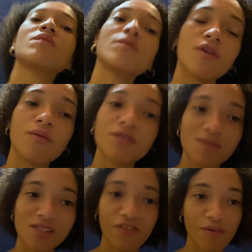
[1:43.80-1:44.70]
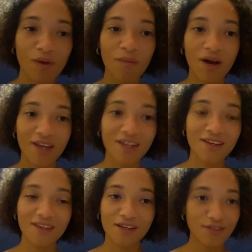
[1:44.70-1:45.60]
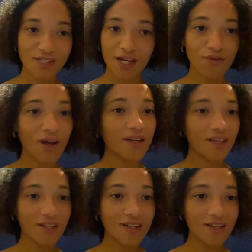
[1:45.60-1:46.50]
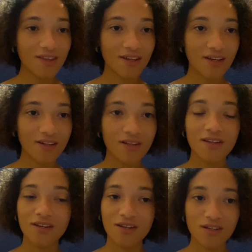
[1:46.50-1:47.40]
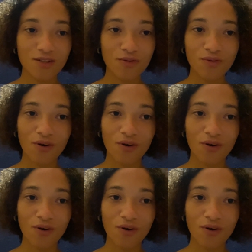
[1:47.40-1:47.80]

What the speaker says: gonna promise myself I'm not buying anything else because I do not need anything new.